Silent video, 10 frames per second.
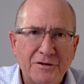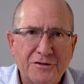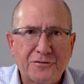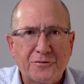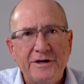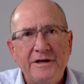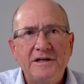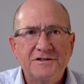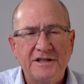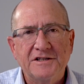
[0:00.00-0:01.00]
3
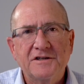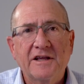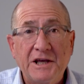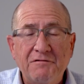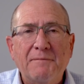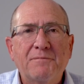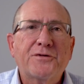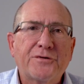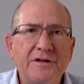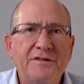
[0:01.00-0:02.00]
is this: give up
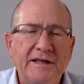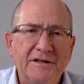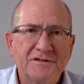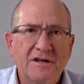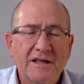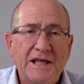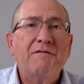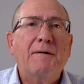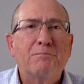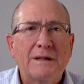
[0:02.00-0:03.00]
3 things. Give
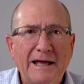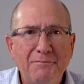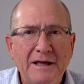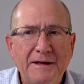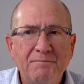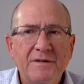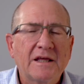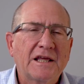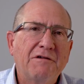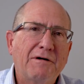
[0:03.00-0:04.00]
up blaming,
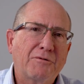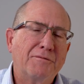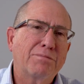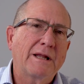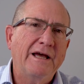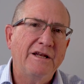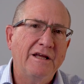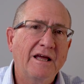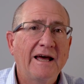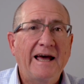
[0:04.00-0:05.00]
give up
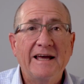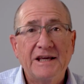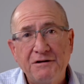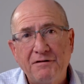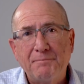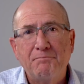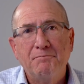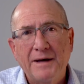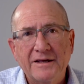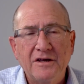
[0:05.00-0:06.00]
complaining, and give up
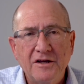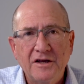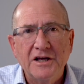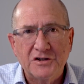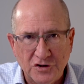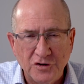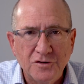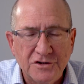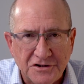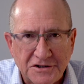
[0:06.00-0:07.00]
making
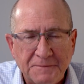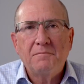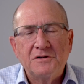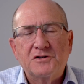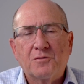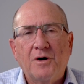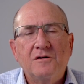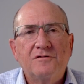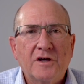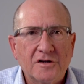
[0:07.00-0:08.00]
excuses. Mr.
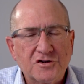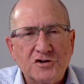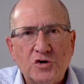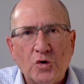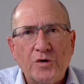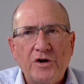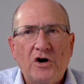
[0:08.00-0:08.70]
Rohn tells the story